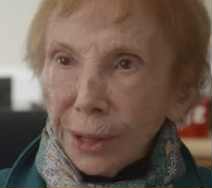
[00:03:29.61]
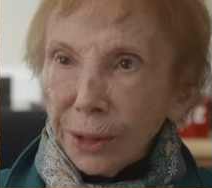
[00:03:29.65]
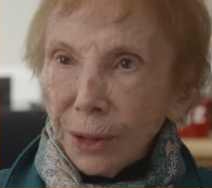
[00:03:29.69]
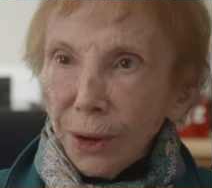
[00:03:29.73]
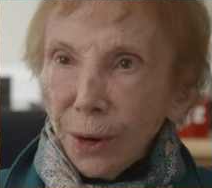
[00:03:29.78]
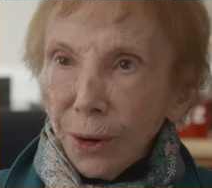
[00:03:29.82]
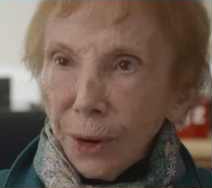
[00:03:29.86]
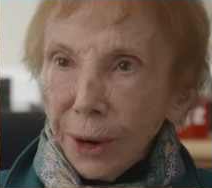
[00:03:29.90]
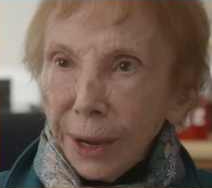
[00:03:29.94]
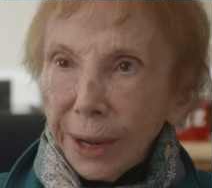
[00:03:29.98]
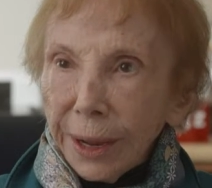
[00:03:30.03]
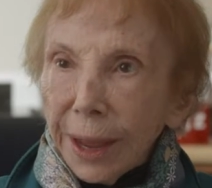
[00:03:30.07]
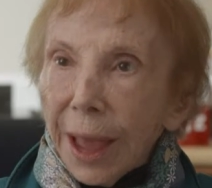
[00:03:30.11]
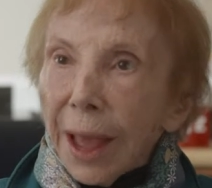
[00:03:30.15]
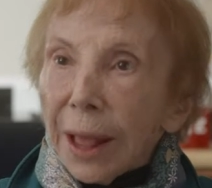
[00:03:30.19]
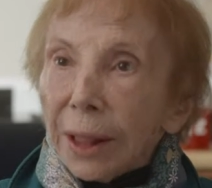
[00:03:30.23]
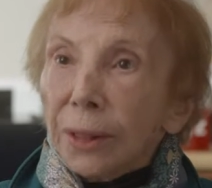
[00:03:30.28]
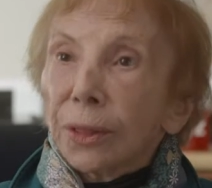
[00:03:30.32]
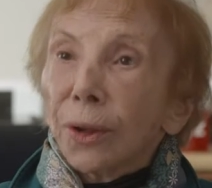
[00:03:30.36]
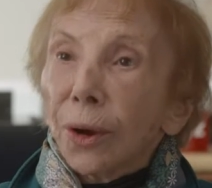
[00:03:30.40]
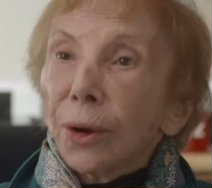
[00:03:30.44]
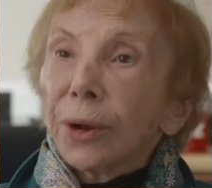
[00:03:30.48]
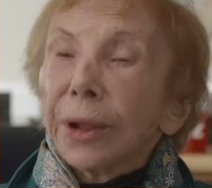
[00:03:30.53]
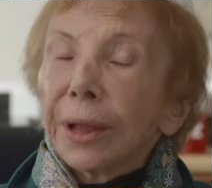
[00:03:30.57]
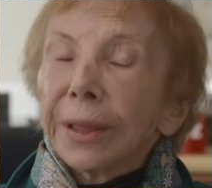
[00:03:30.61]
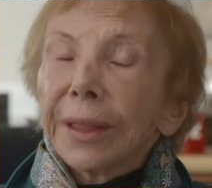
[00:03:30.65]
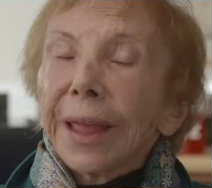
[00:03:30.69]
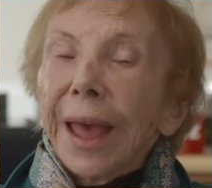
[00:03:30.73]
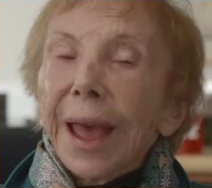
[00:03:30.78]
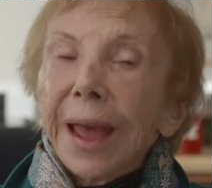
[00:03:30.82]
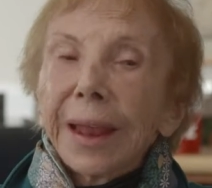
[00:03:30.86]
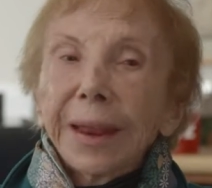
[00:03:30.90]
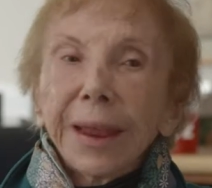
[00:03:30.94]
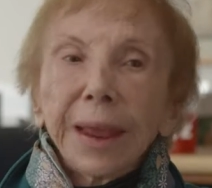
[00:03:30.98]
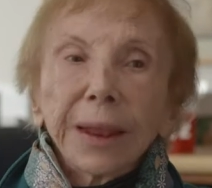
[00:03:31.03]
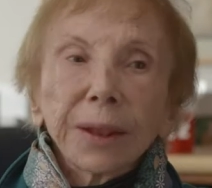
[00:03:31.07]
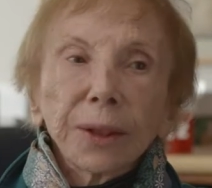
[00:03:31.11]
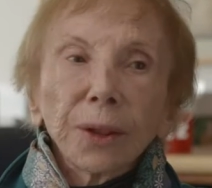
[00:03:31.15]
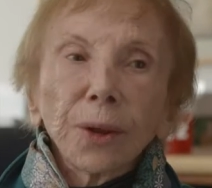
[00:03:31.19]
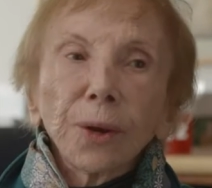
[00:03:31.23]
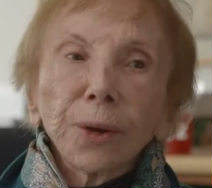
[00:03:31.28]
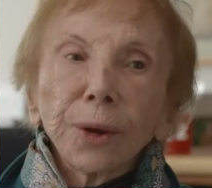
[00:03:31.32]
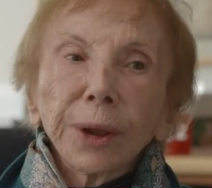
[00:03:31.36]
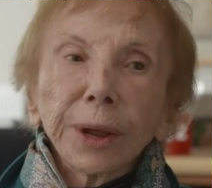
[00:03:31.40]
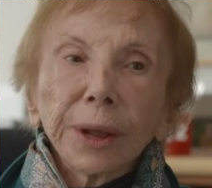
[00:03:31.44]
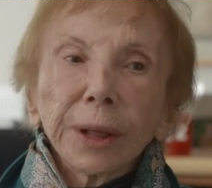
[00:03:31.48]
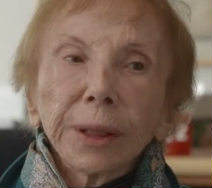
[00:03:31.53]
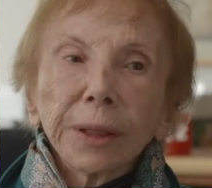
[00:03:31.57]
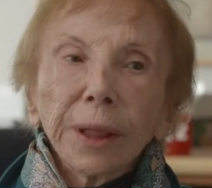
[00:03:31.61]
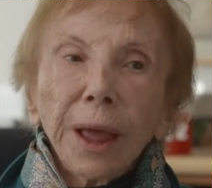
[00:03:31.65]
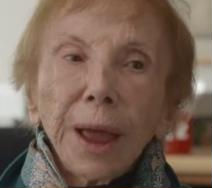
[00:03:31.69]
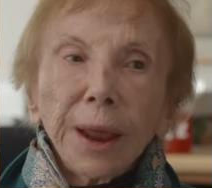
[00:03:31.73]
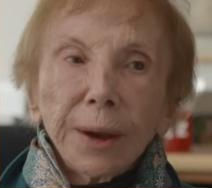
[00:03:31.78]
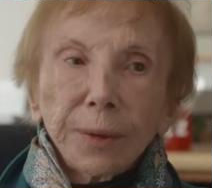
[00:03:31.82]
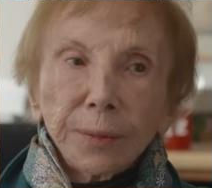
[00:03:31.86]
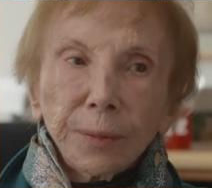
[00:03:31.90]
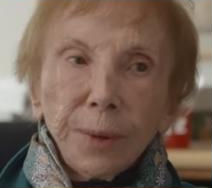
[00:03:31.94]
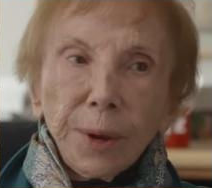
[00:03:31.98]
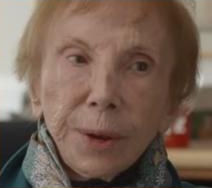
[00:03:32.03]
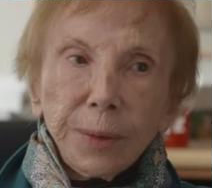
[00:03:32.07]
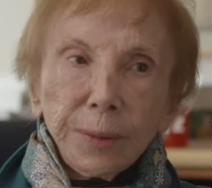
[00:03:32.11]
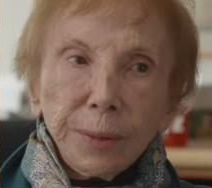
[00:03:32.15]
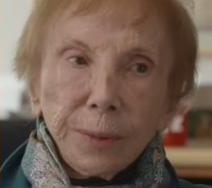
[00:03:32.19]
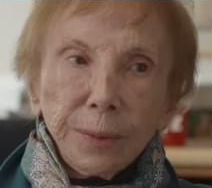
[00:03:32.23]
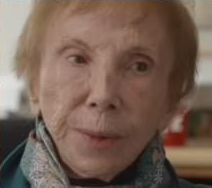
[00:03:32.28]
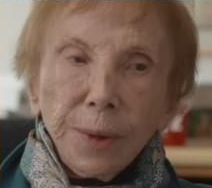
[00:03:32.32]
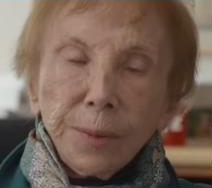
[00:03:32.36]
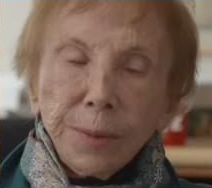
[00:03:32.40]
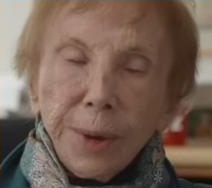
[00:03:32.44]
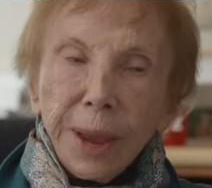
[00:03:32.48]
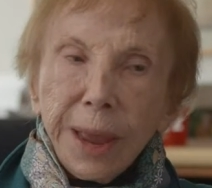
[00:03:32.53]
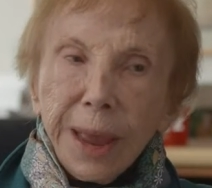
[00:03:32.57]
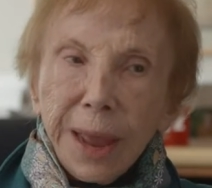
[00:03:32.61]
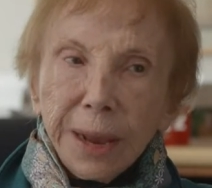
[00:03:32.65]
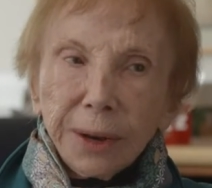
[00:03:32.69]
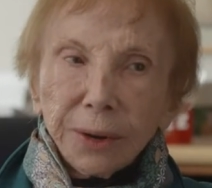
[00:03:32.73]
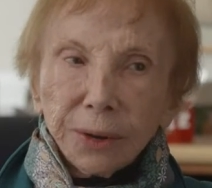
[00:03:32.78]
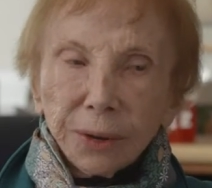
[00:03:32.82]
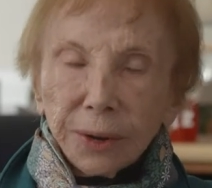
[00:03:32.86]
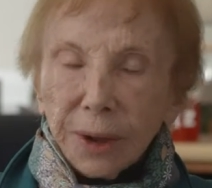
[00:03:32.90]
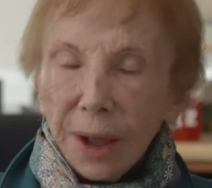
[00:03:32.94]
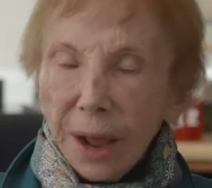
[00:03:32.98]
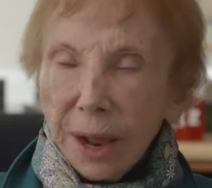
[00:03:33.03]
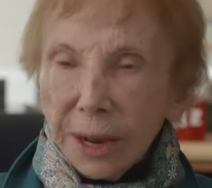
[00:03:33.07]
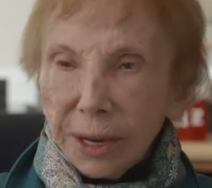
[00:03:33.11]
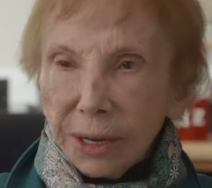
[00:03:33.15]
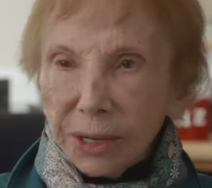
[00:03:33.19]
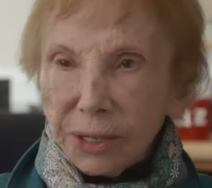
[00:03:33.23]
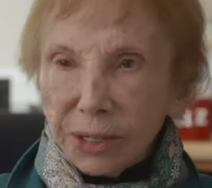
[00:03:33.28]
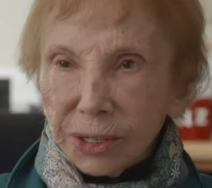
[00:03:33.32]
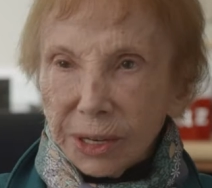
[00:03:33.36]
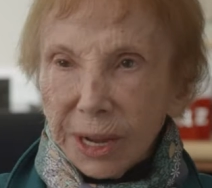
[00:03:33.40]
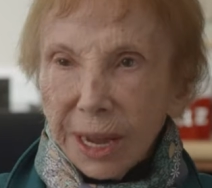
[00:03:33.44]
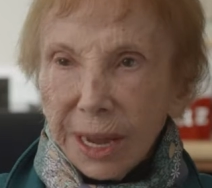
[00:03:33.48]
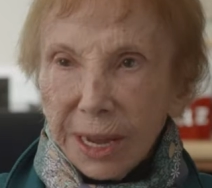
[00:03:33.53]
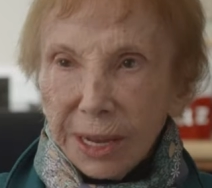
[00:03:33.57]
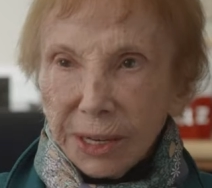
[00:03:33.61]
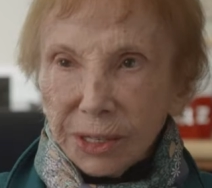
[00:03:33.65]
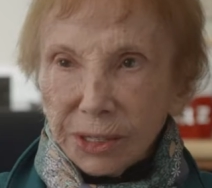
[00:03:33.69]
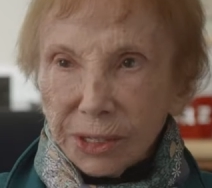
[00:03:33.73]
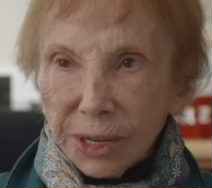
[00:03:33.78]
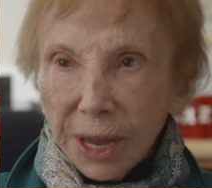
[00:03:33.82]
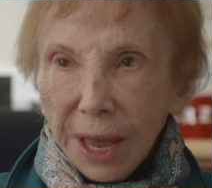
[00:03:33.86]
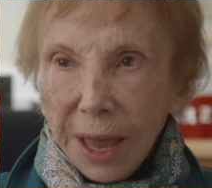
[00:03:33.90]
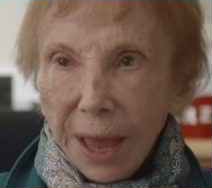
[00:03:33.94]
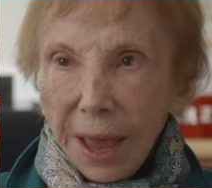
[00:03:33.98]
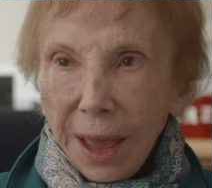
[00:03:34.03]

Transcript: Learning that, and learning a lot when we handled Connie's case.